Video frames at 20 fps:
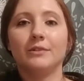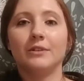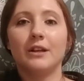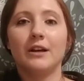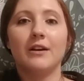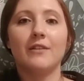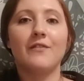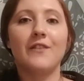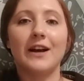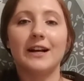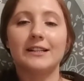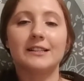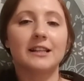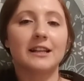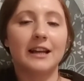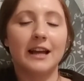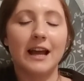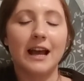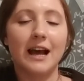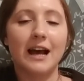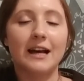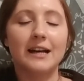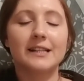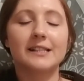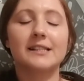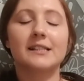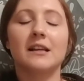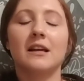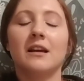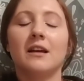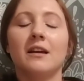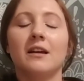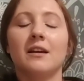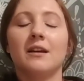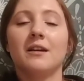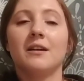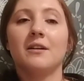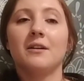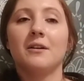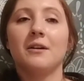the effects that it has.
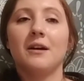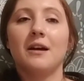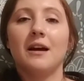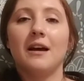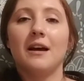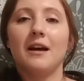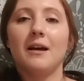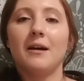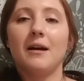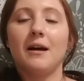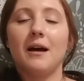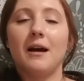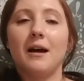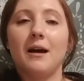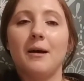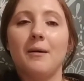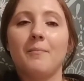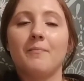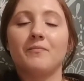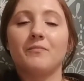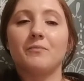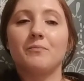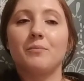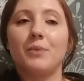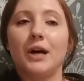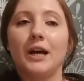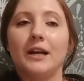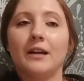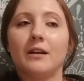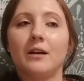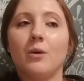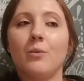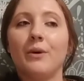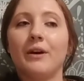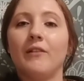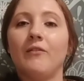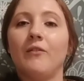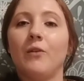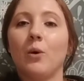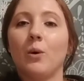But
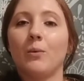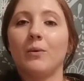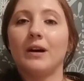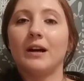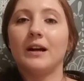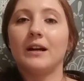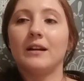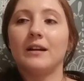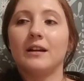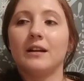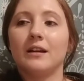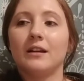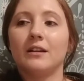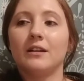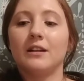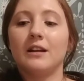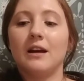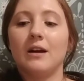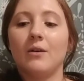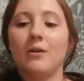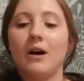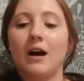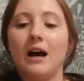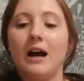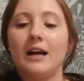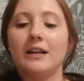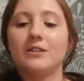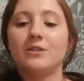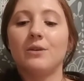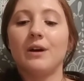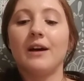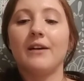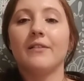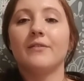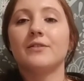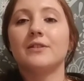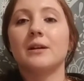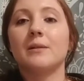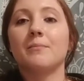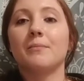going forward, I do
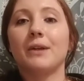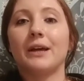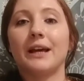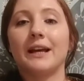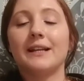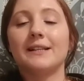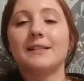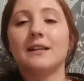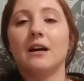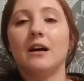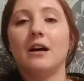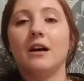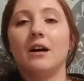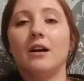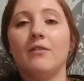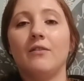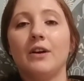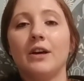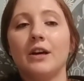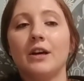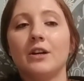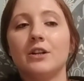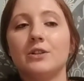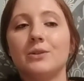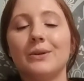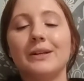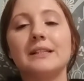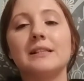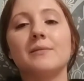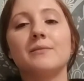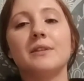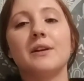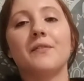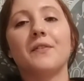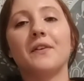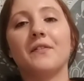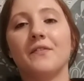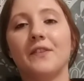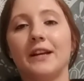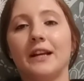have some plans of doing some
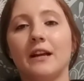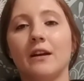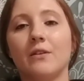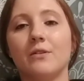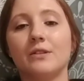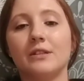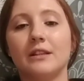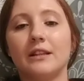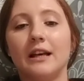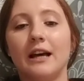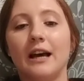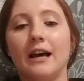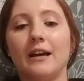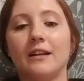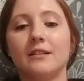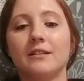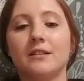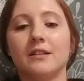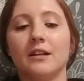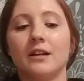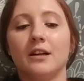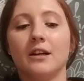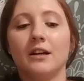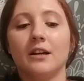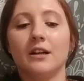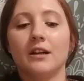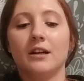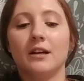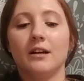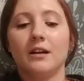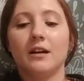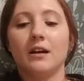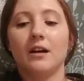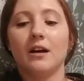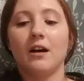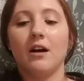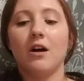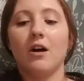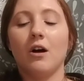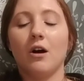different videos that
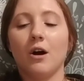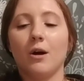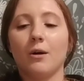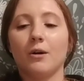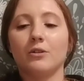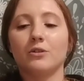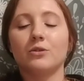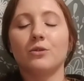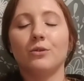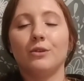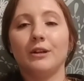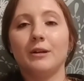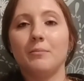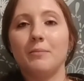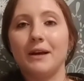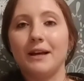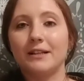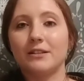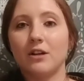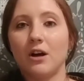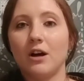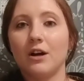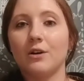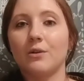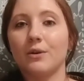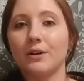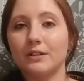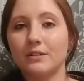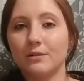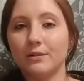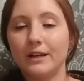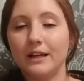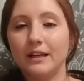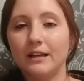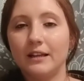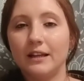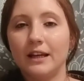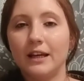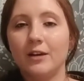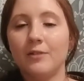are solely based on crystal
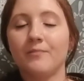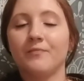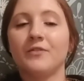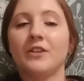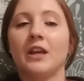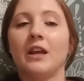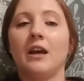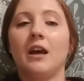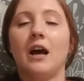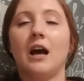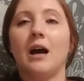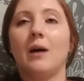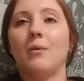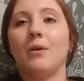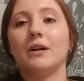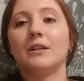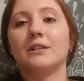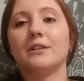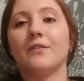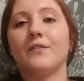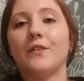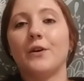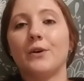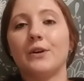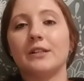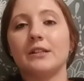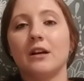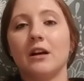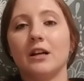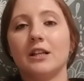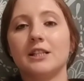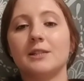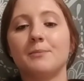healing. I want to focus on